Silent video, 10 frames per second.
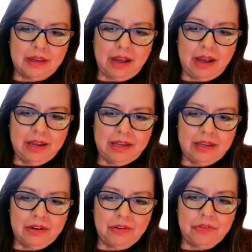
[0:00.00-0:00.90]
I
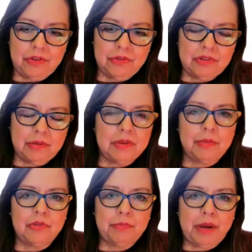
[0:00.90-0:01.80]
interview some of the
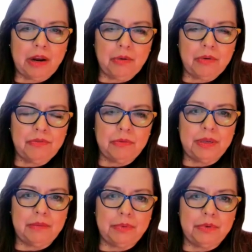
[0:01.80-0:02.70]
most powerful
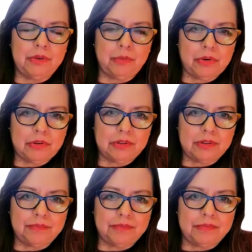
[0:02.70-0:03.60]
people in the world,
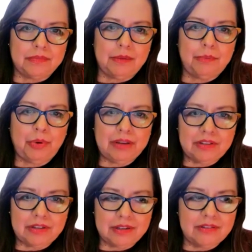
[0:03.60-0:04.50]

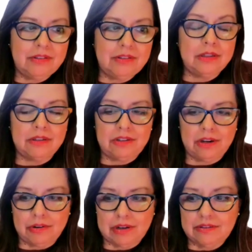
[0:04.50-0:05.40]
presidents,
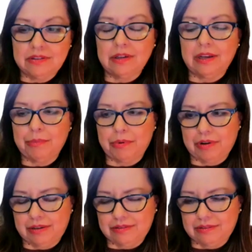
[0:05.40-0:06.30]
dignitaries,
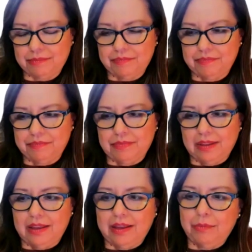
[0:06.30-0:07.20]
celebrities.
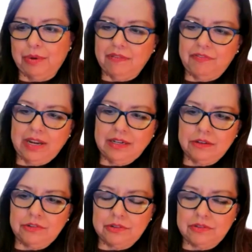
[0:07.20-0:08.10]
And what I find
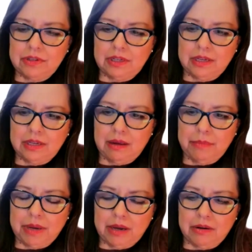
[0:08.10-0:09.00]
interesting
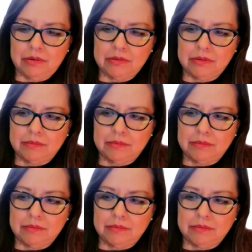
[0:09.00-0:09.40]
about